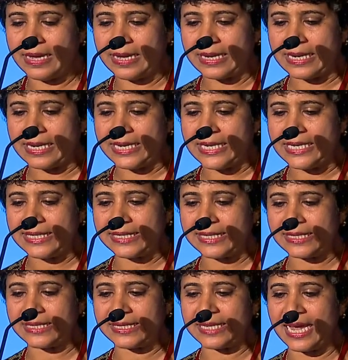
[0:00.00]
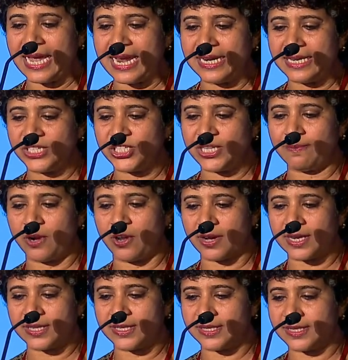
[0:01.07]
Releases energy
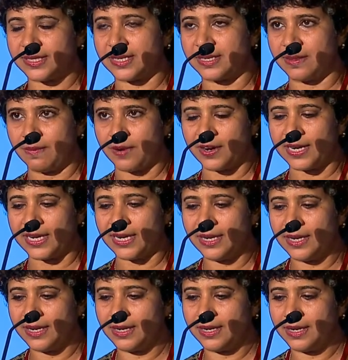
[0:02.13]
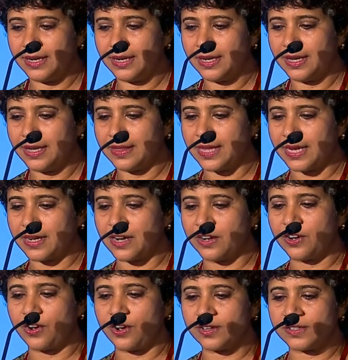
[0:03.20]
blockages in the body that can
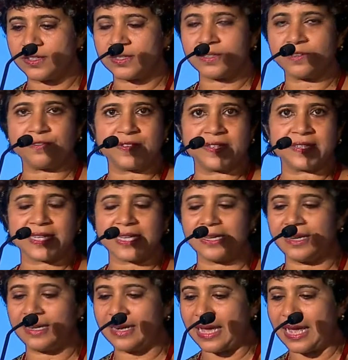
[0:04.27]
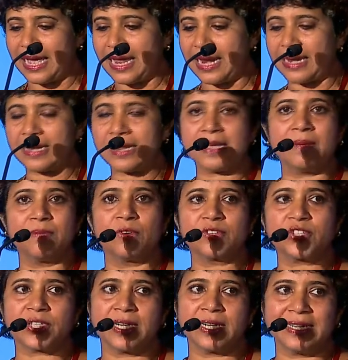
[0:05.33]
cause physical and
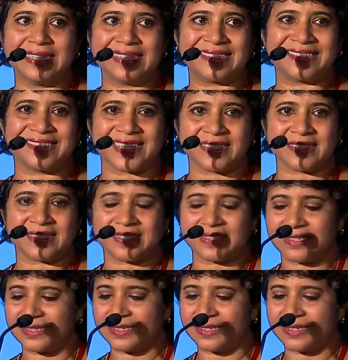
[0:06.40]
emotional distress.